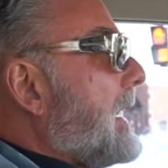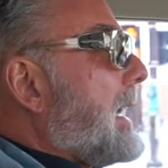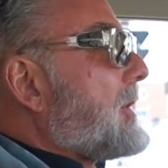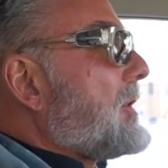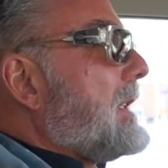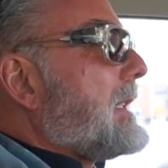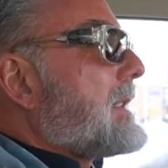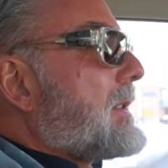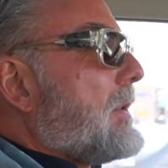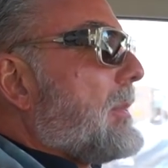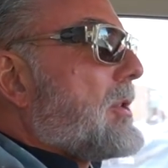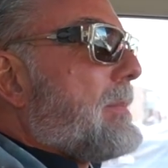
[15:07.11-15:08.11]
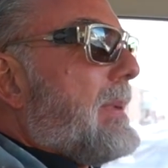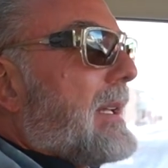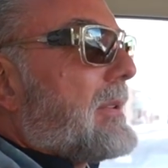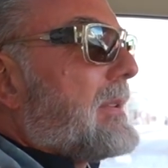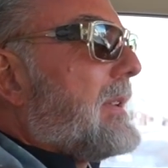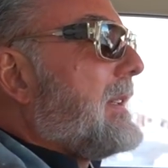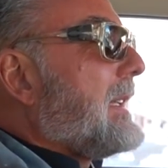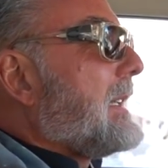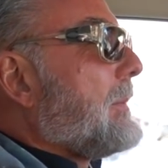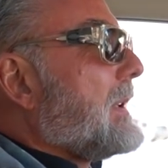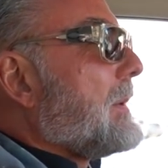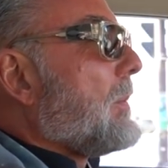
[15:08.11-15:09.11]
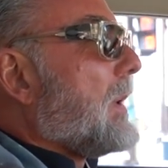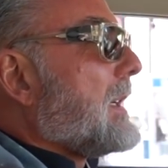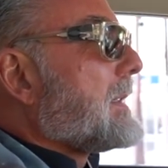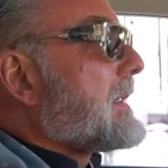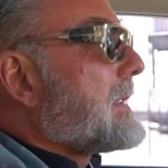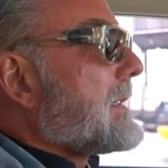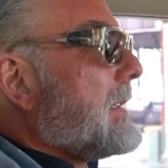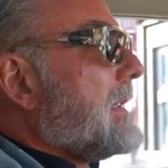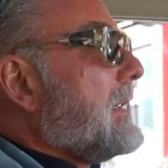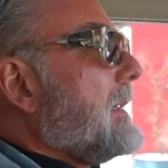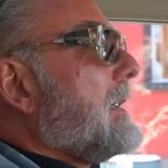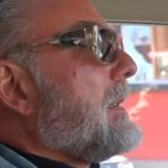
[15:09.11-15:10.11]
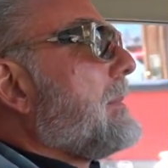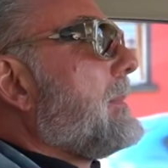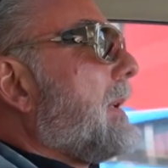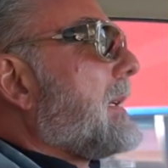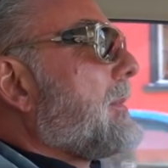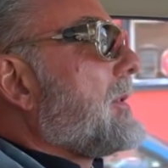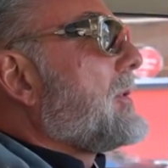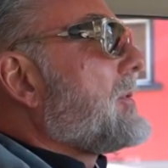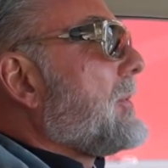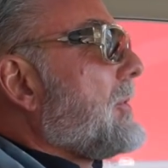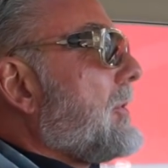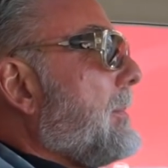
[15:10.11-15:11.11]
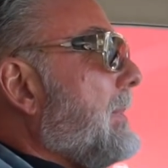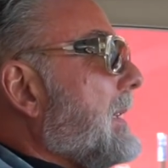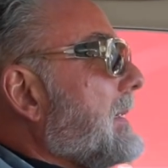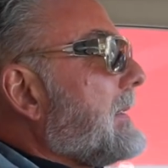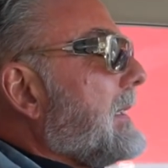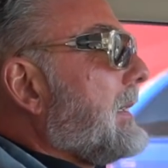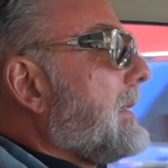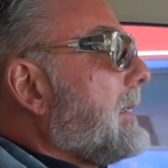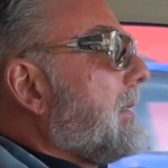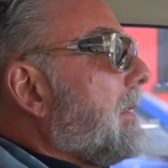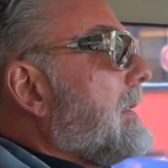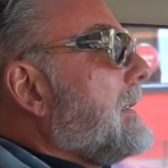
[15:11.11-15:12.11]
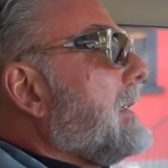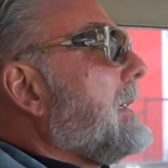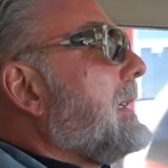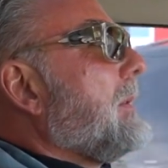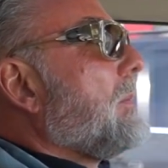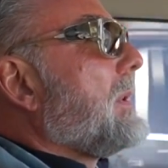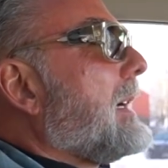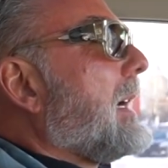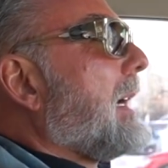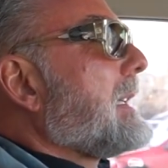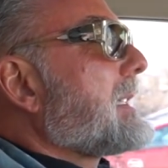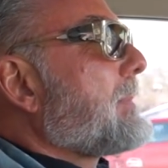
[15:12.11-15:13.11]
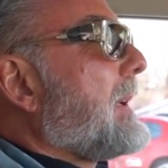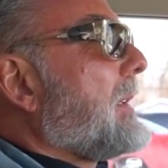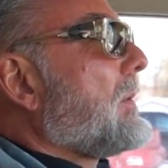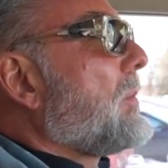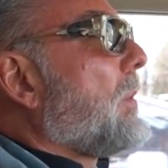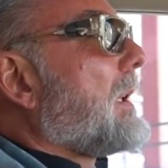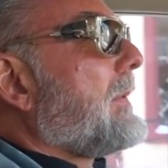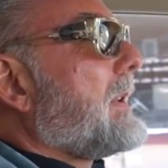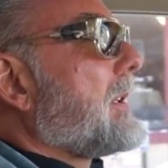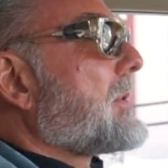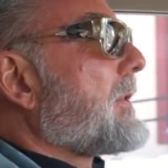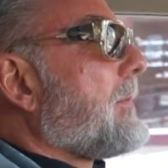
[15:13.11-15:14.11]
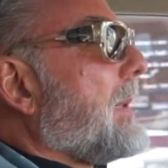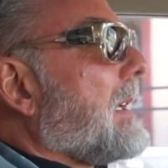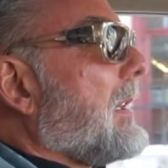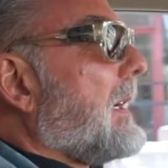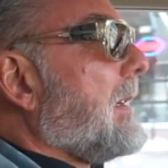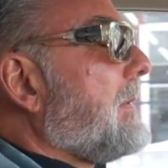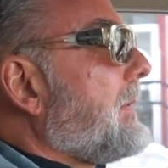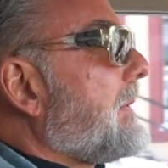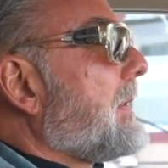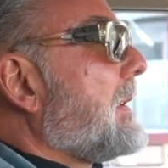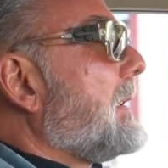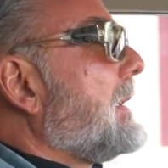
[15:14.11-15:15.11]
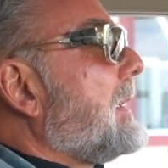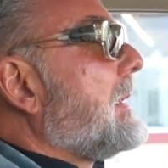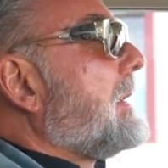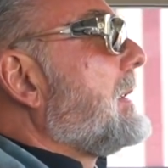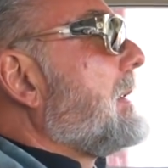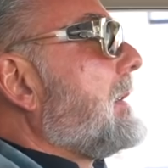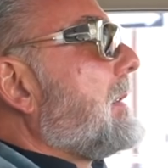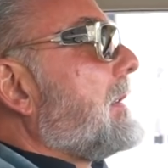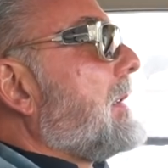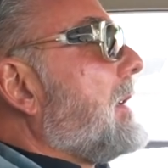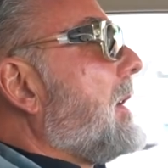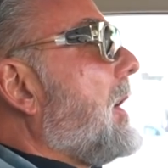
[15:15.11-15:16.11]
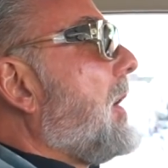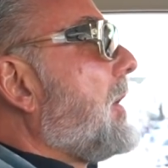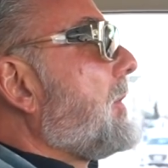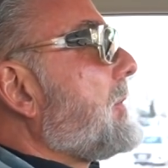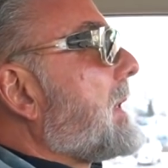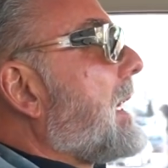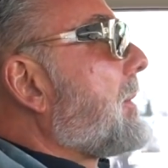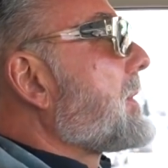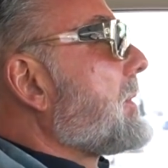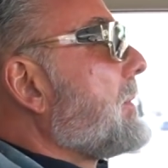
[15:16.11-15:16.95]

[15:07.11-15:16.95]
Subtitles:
actually is so much better today than what it was, but I'm gonna show you the building. in which I spent 12 years of my life, 100 hours a